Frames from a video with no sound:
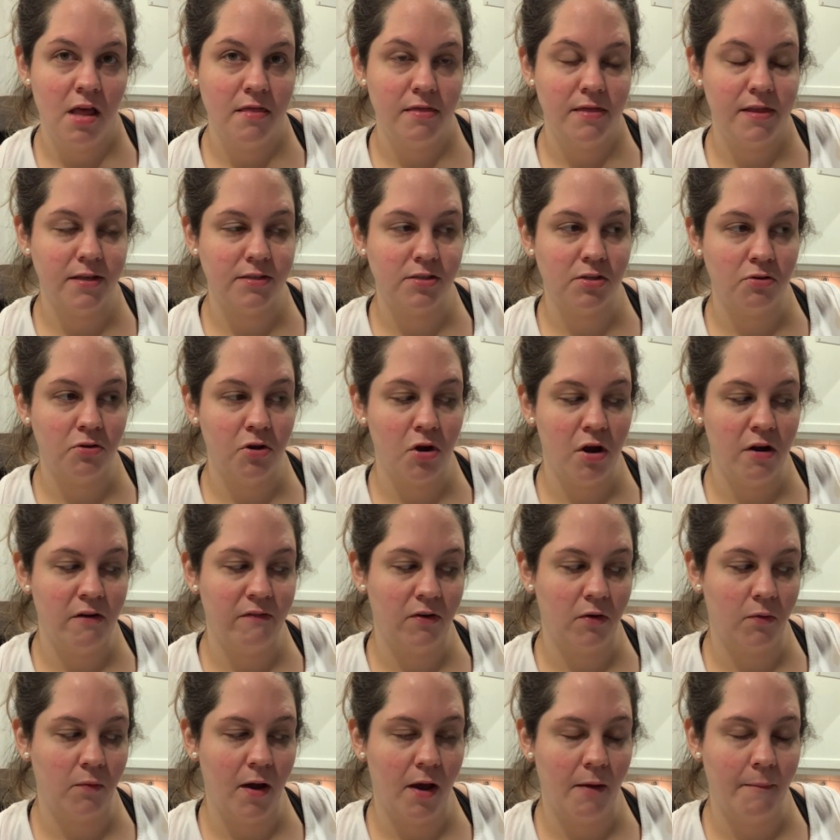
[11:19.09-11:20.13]
this will go
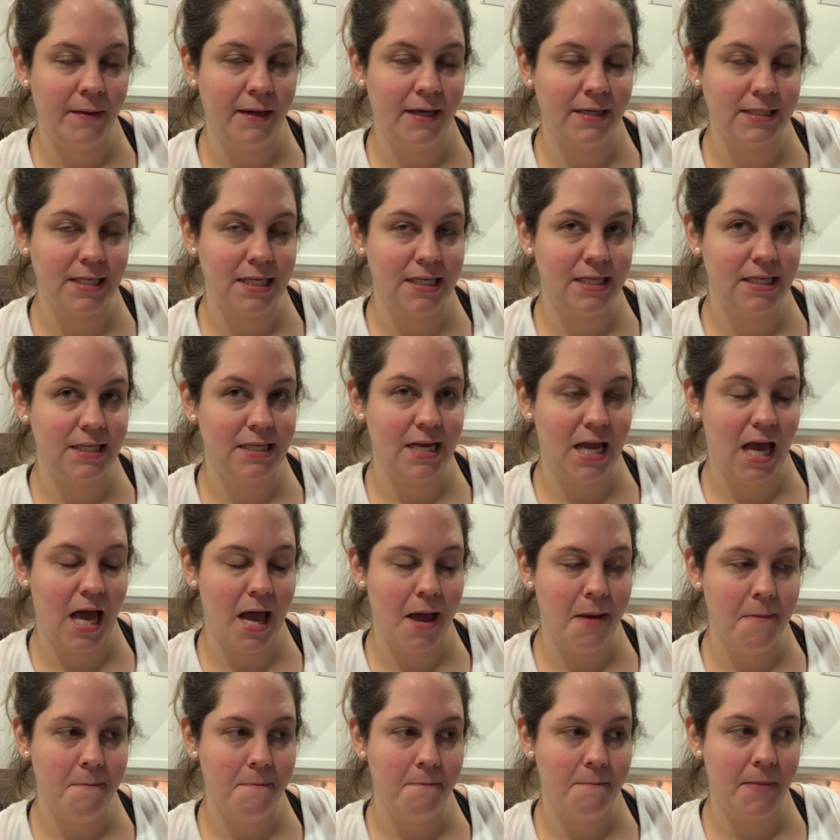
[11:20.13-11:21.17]
over well, because I did
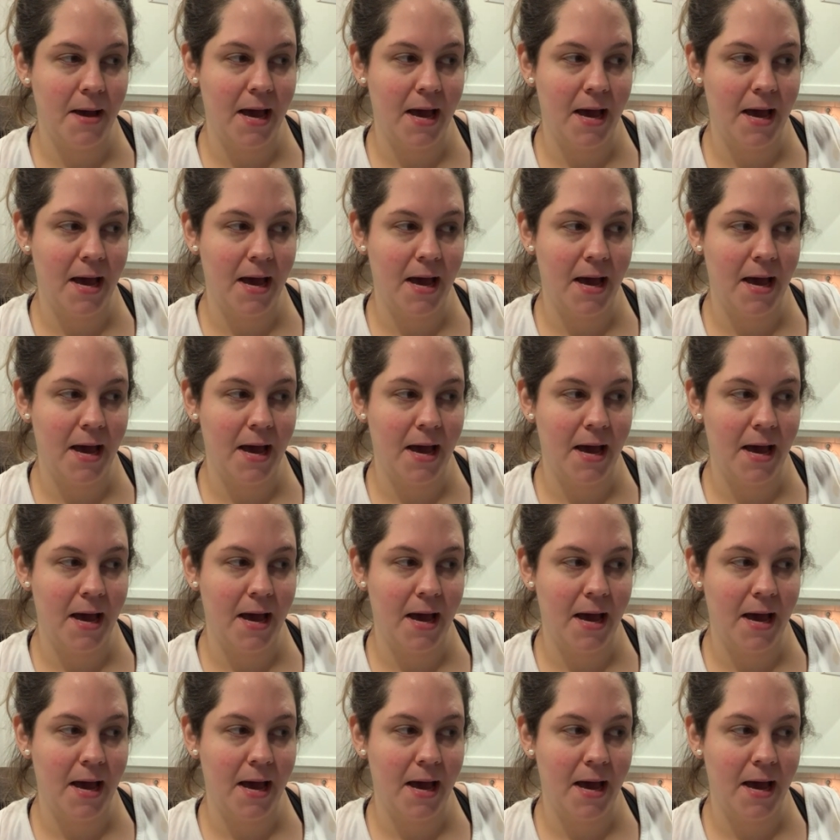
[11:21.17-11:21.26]
not